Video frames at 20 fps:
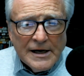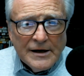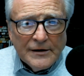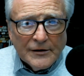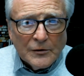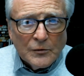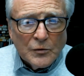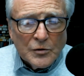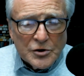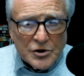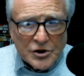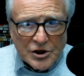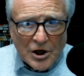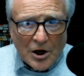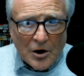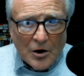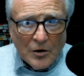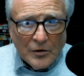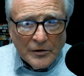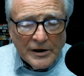that were
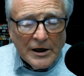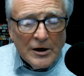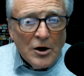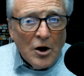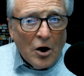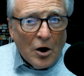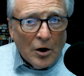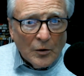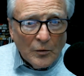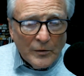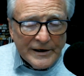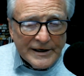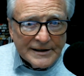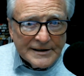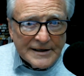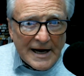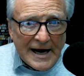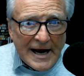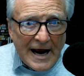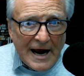shown on
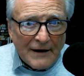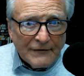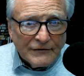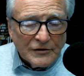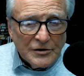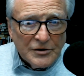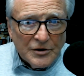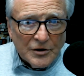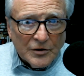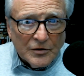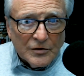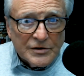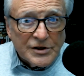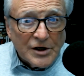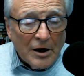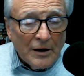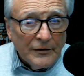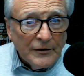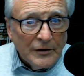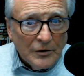weekday afternoons
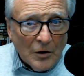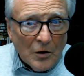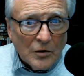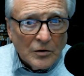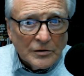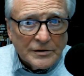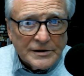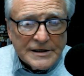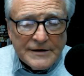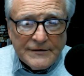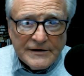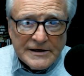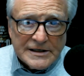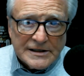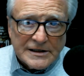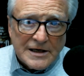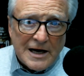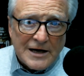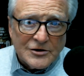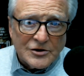on the local TV
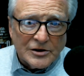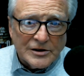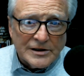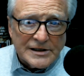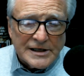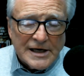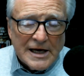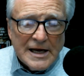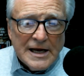stations.